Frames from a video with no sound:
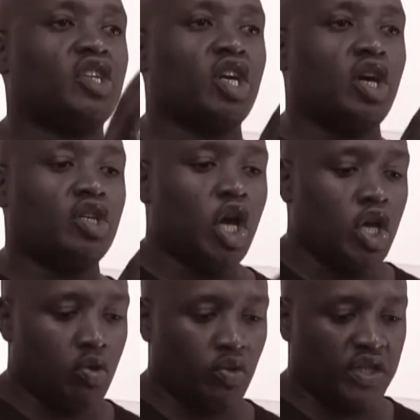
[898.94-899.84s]
charge,
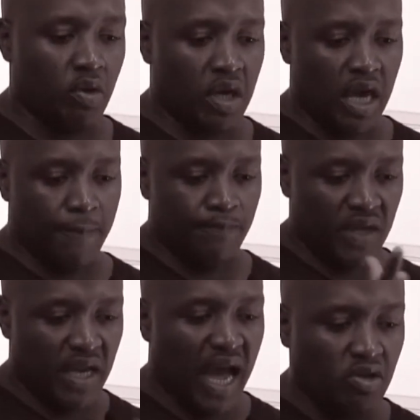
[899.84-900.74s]
you could say, okay,
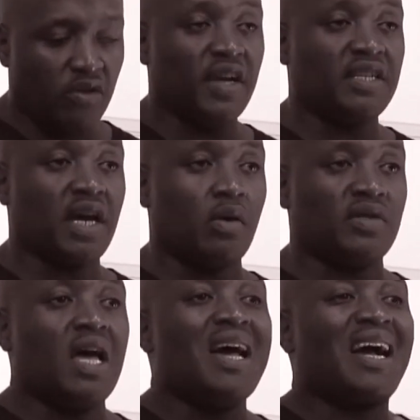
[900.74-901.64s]
out of 8
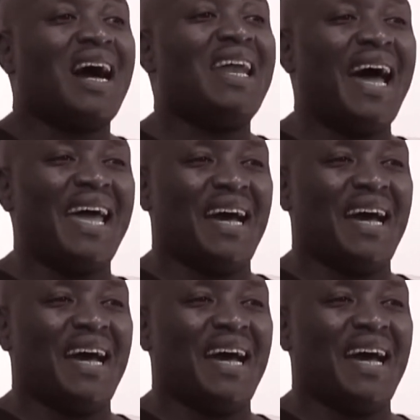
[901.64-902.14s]
hours, can I